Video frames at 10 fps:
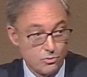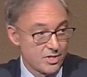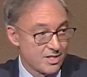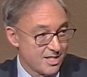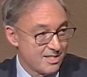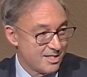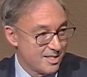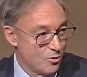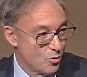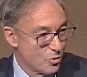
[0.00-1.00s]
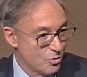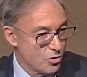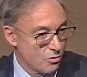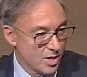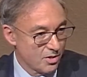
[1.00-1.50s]
all of you. Thanks
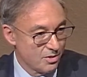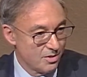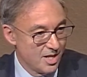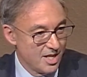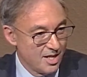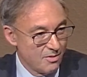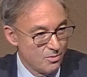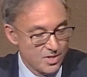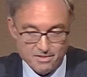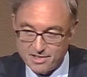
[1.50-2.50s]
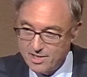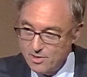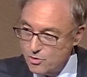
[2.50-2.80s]
for staying so numerous here.